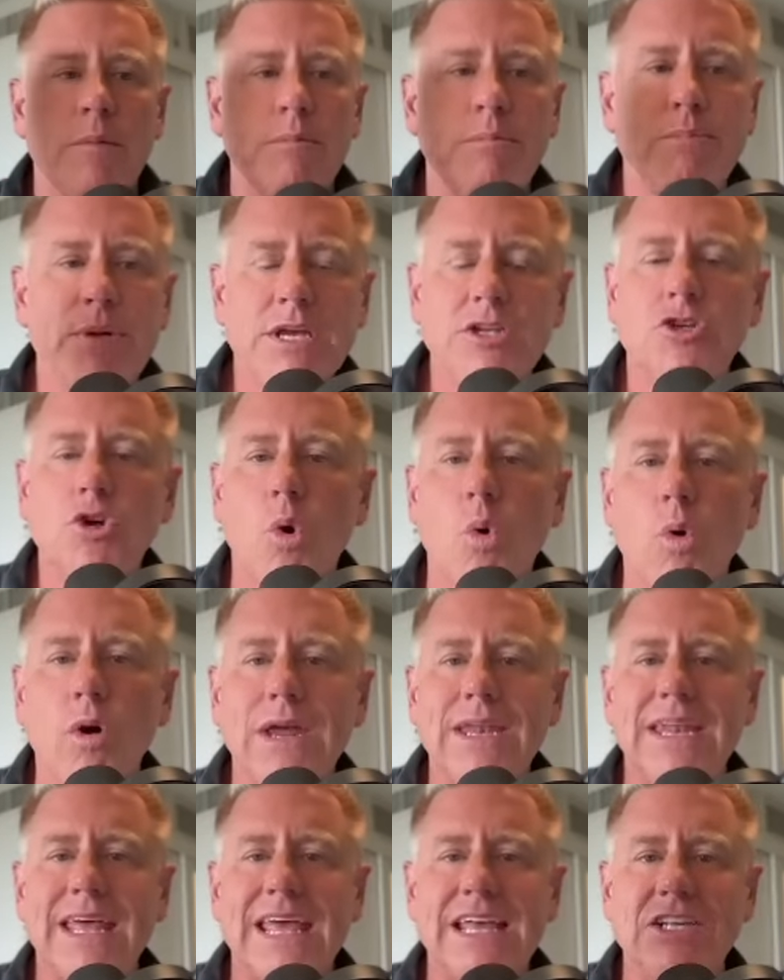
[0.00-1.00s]

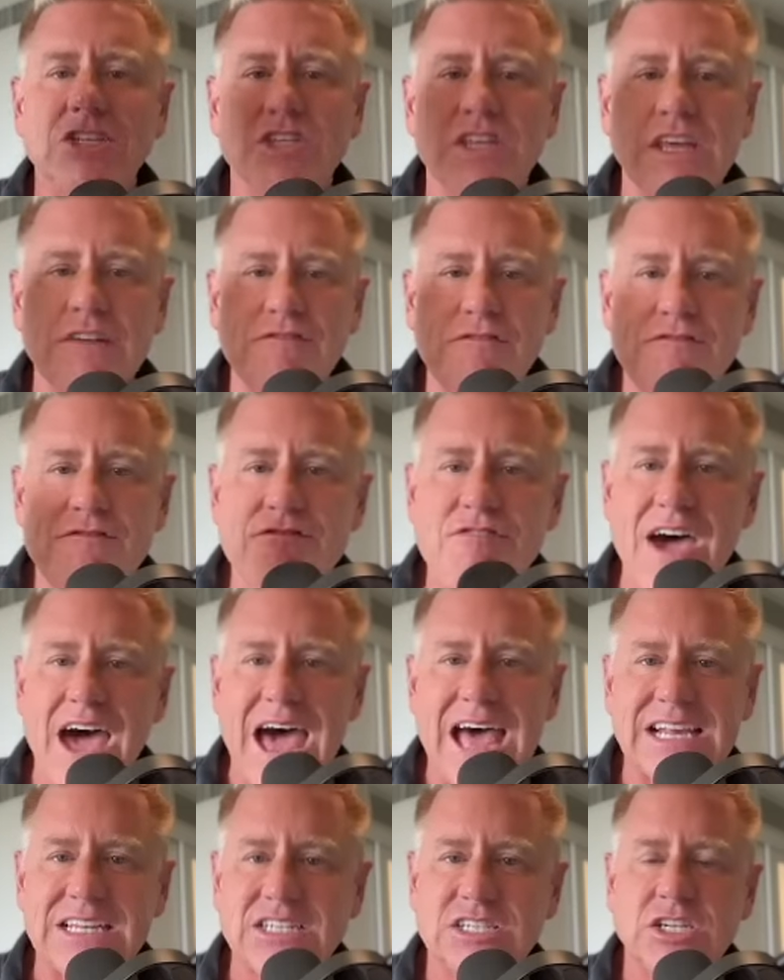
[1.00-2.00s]
Bitcoin is the
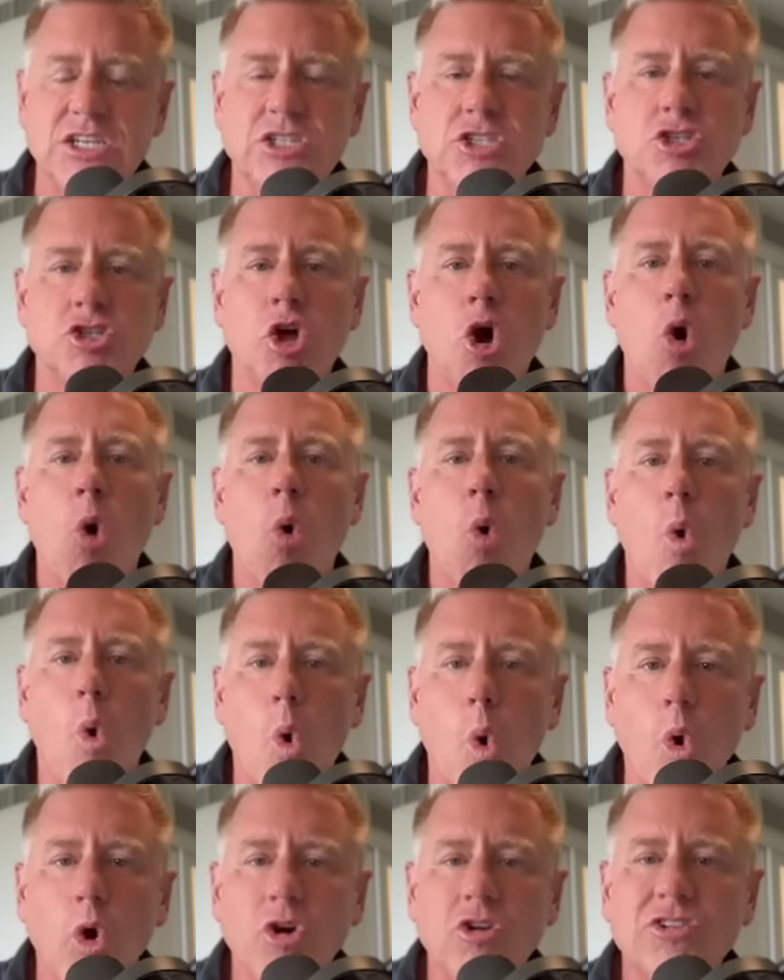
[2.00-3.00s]
fastest
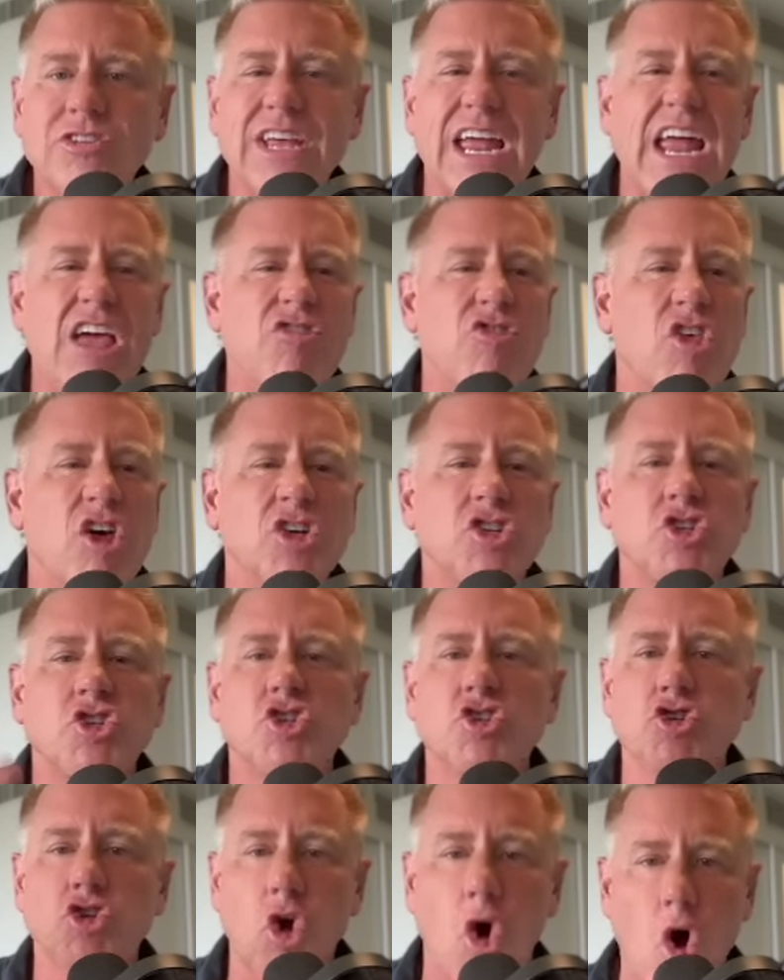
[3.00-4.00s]
horse in the
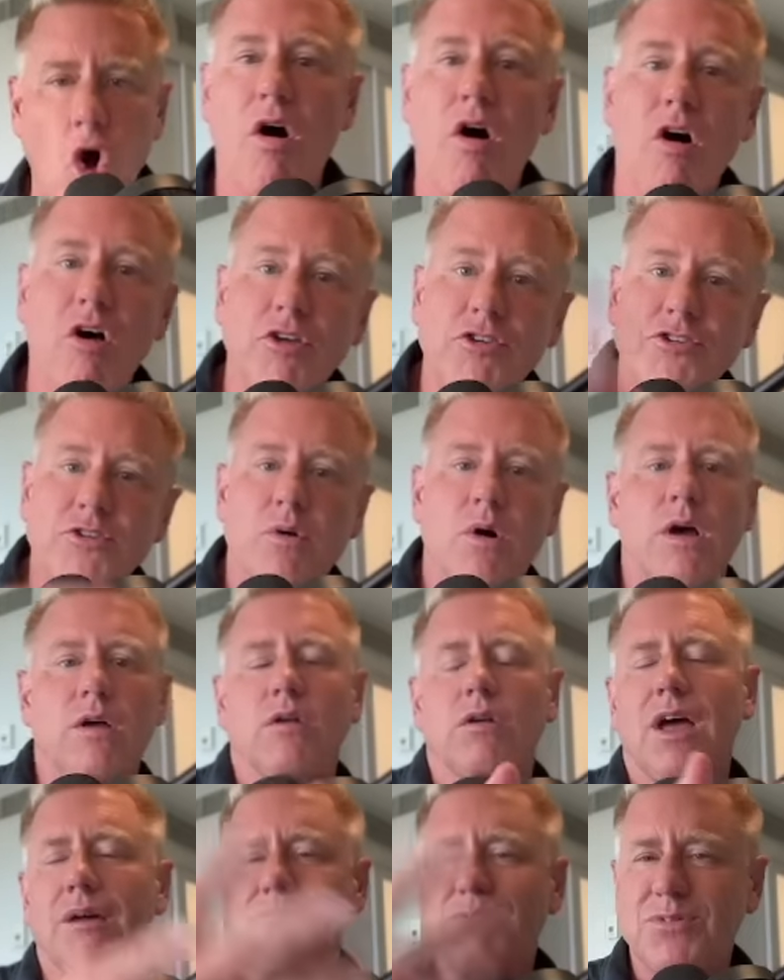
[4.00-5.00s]
stall. Also, I,
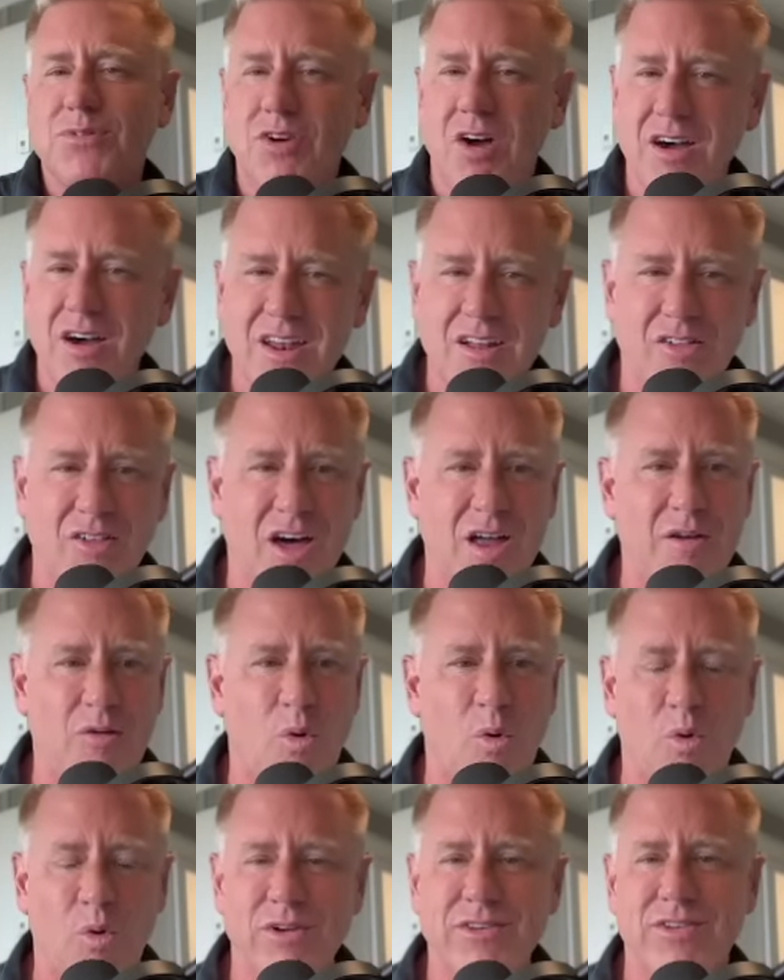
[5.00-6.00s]
am talking a lot of
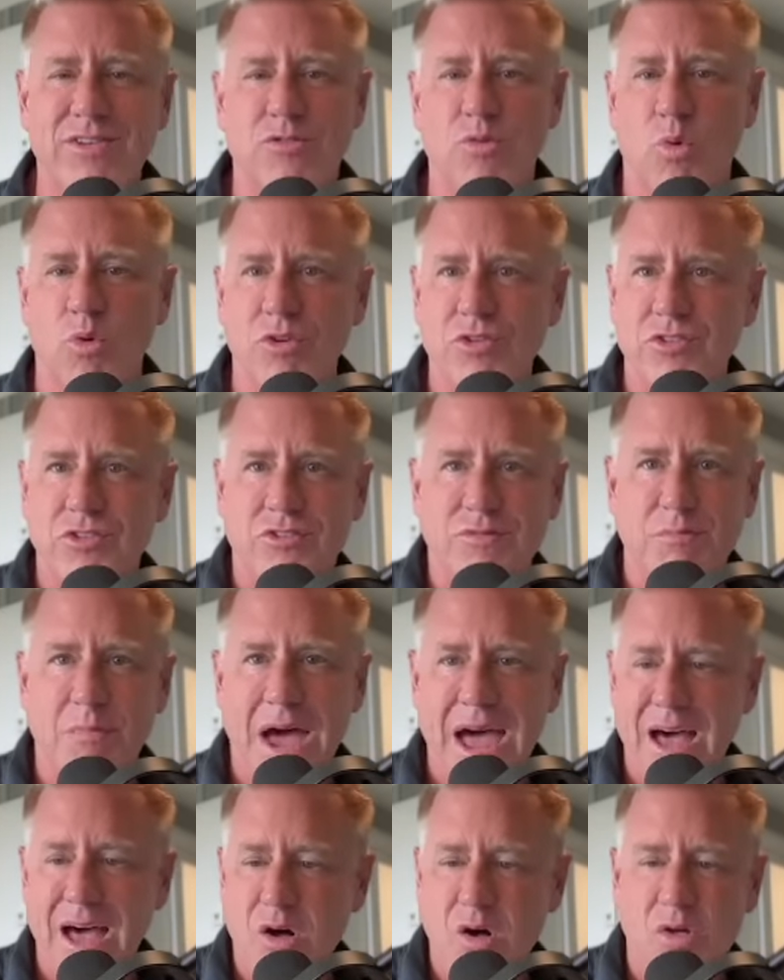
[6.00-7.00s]
horses, horse's
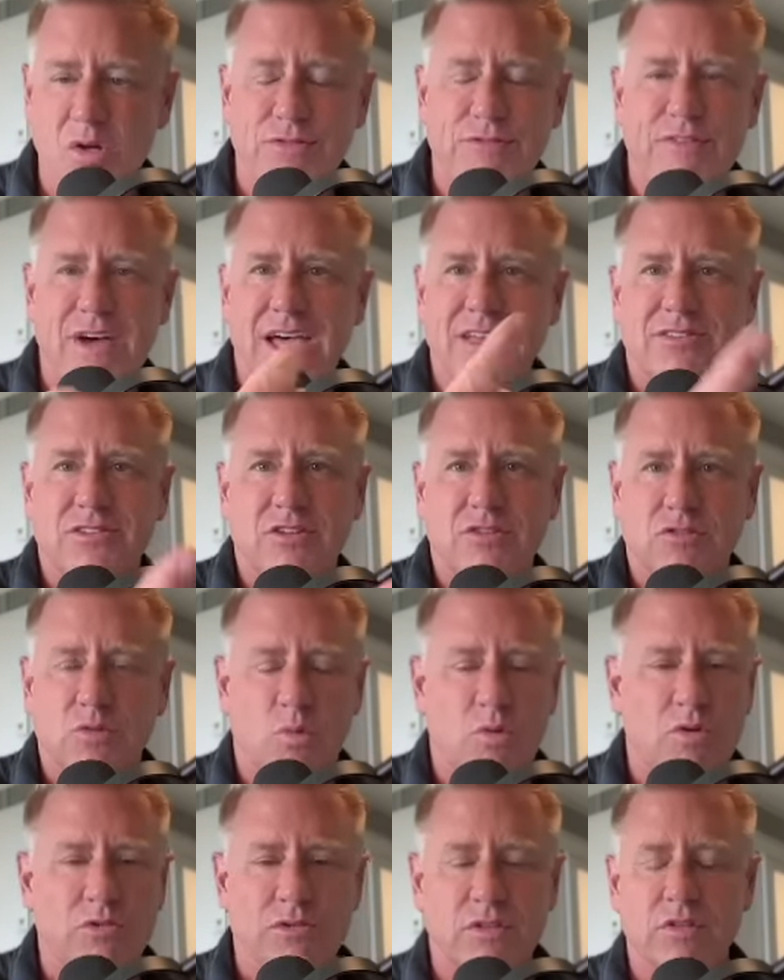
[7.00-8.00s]
mouth, fastest
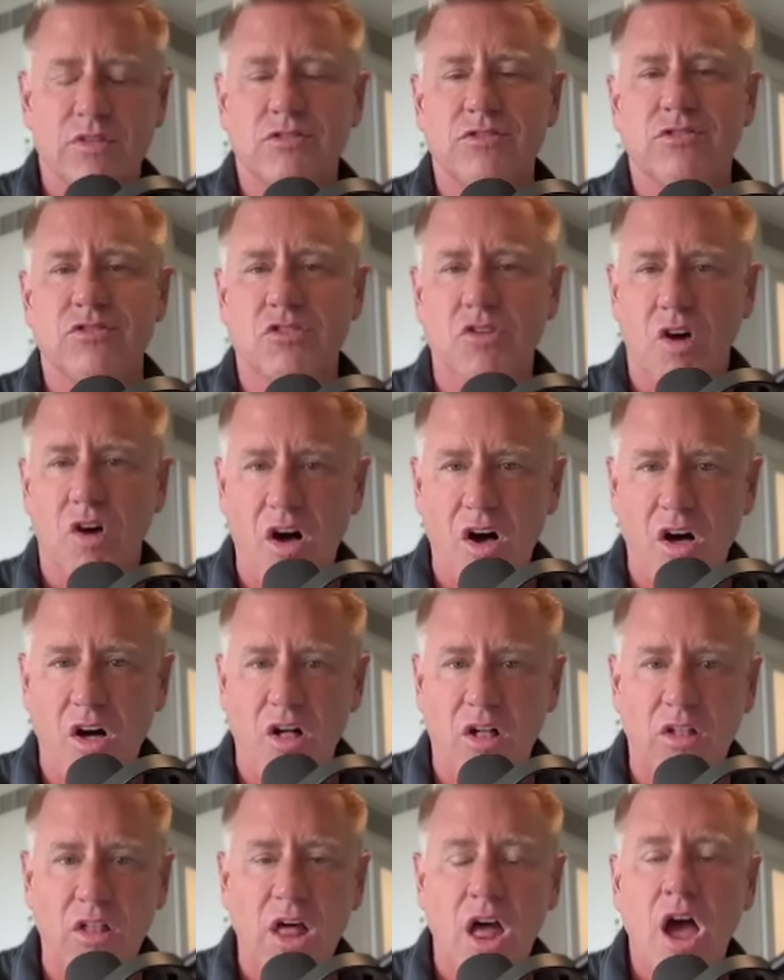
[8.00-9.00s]
horse in the
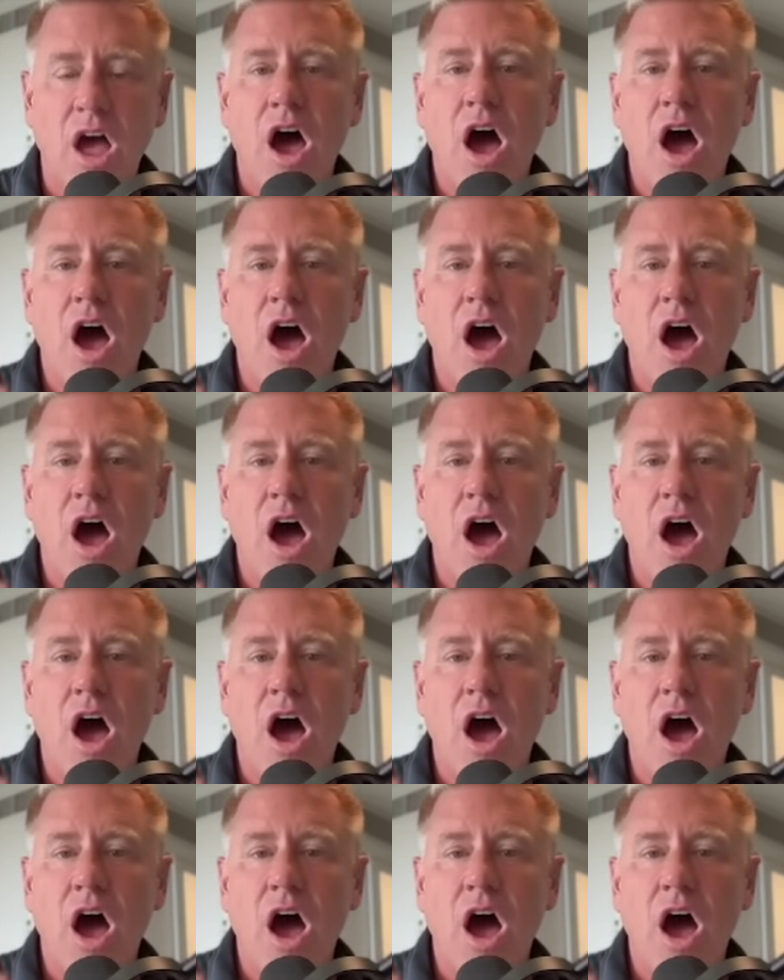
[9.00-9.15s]
stall.